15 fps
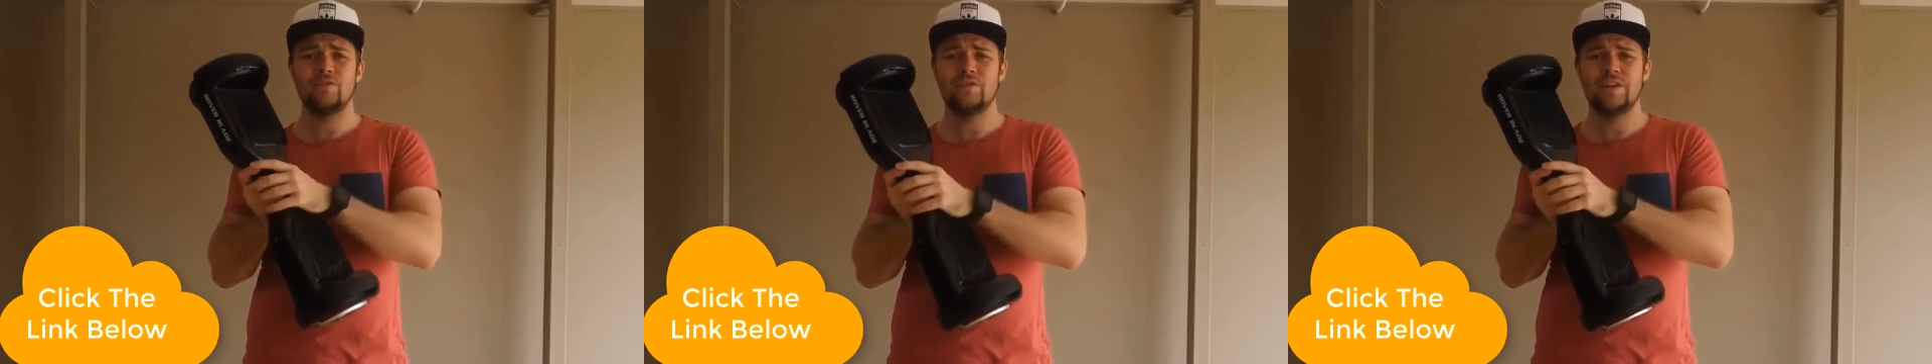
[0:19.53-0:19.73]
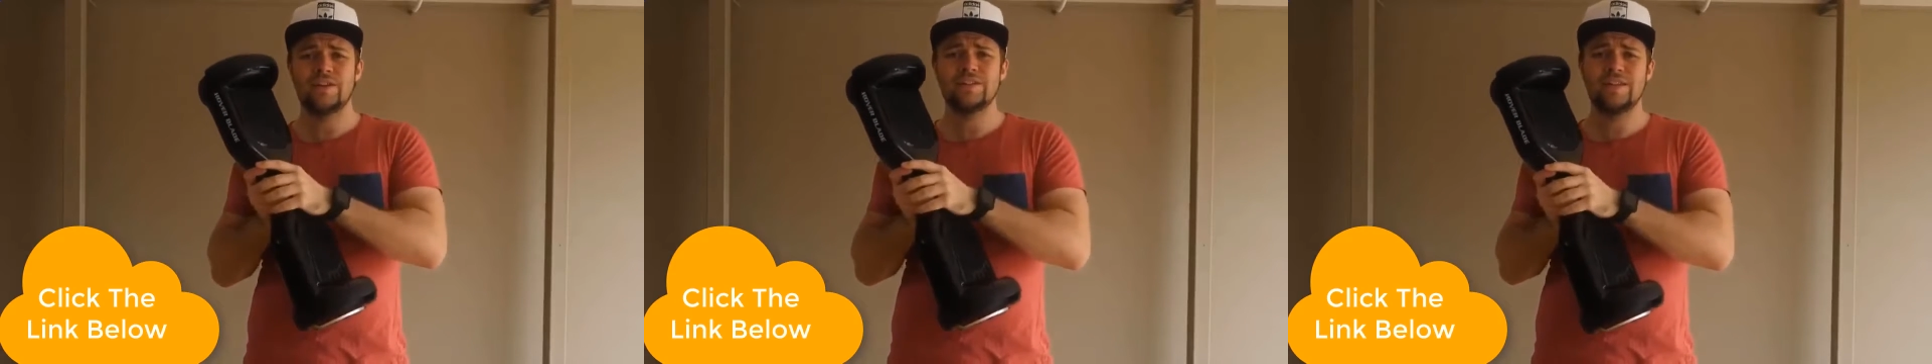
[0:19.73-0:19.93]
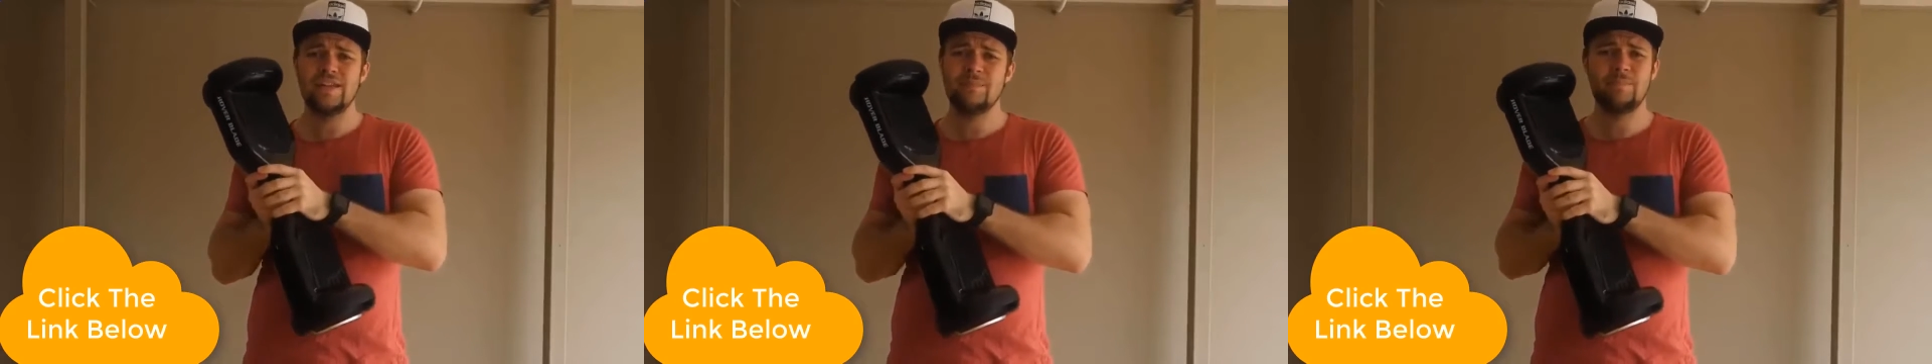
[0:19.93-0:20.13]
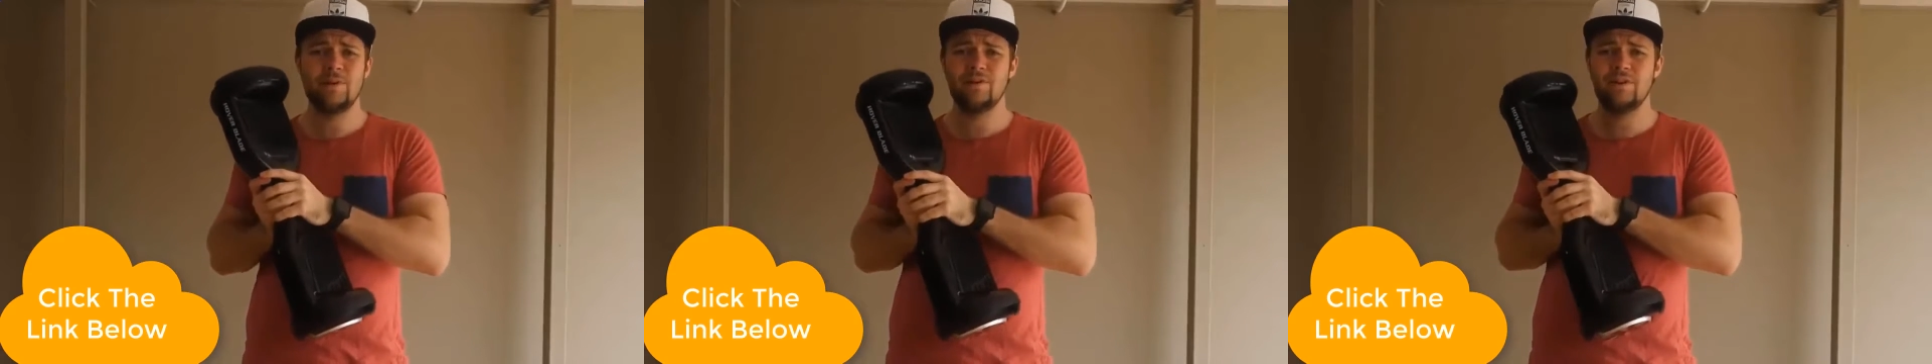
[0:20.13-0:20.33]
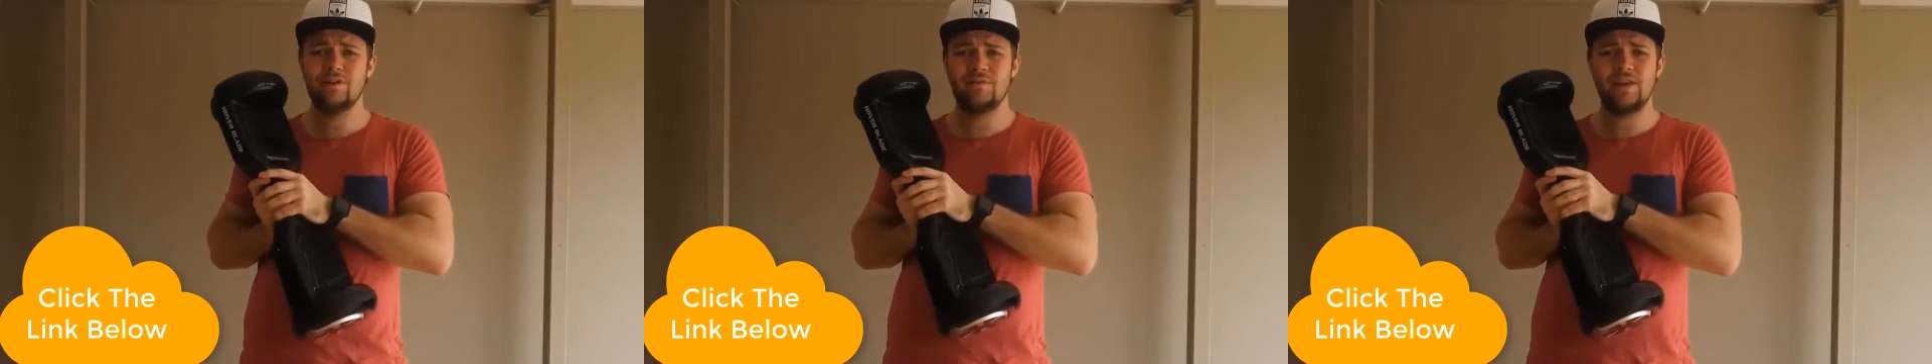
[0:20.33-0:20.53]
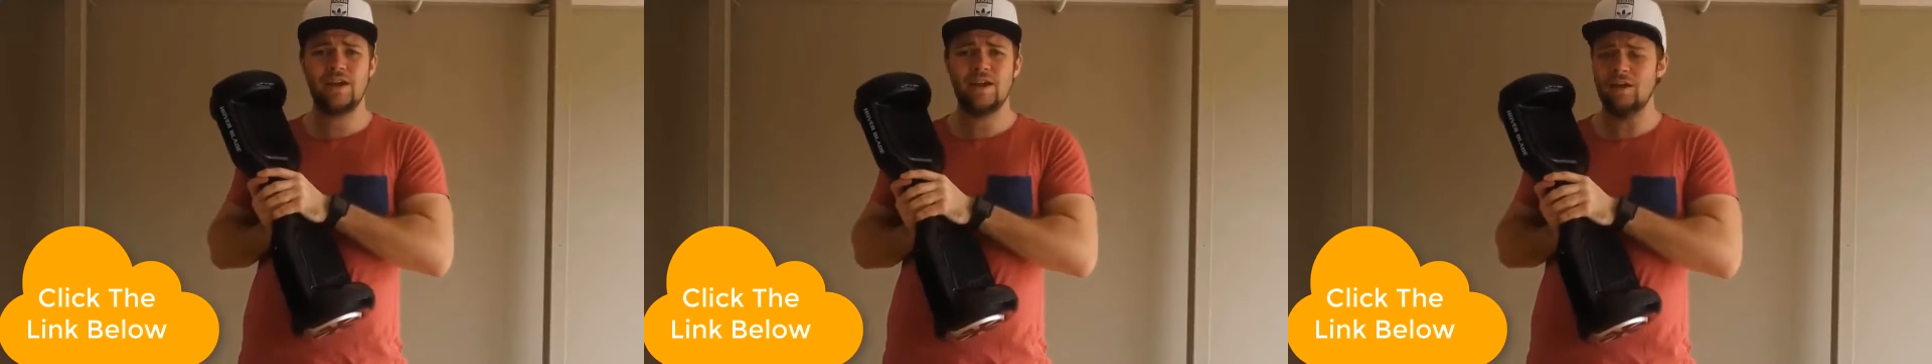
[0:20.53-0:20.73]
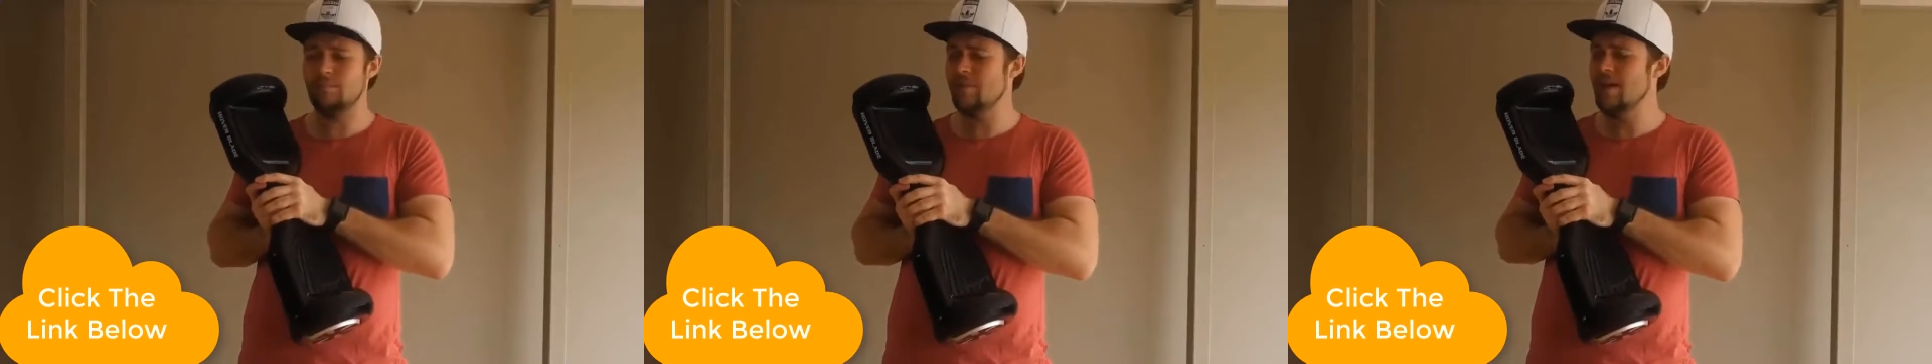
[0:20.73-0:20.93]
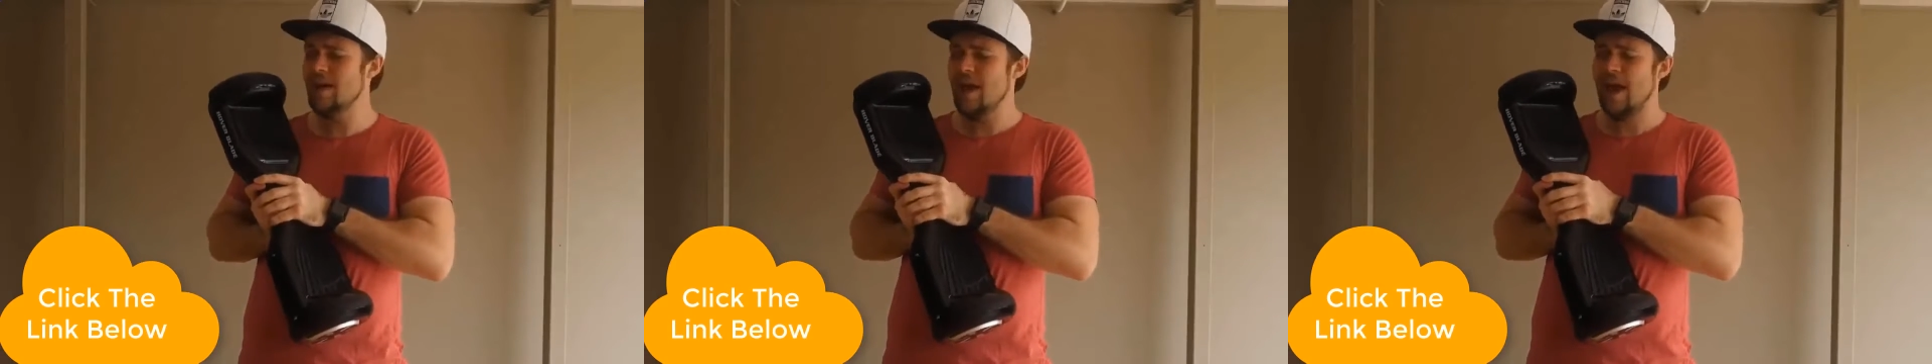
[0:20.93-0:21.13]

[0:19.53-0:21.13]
for an extended period of time.